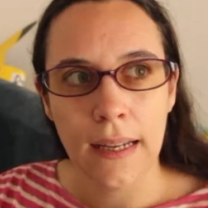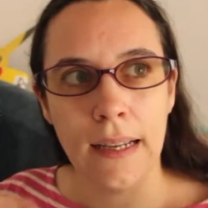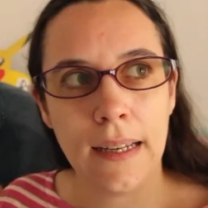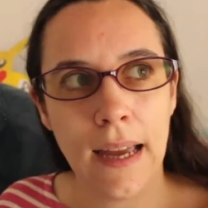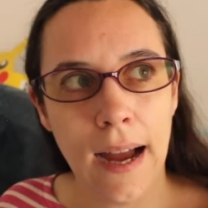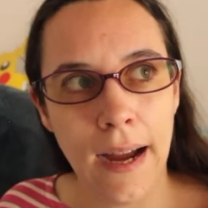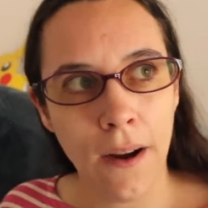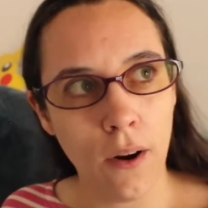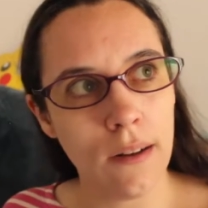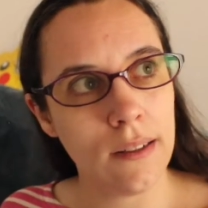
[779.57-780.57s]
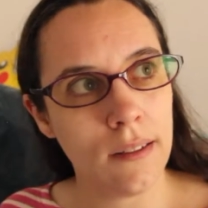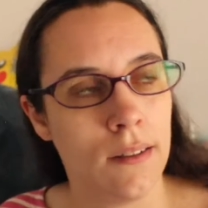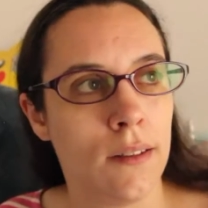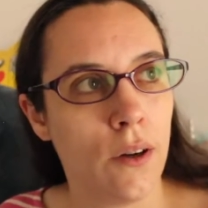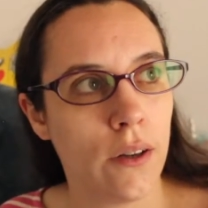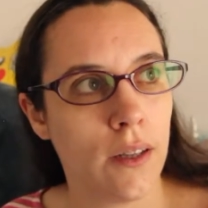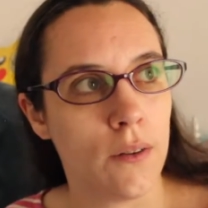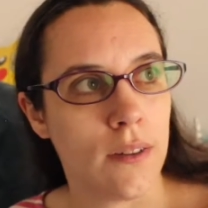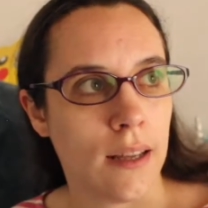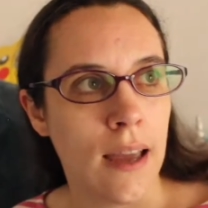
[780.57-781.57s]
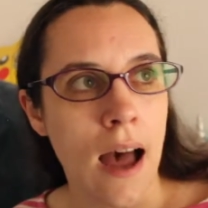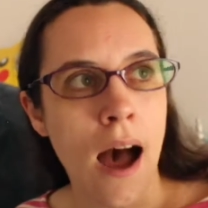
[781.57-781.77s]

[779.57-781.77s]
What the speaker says: Like, I always thought it was like,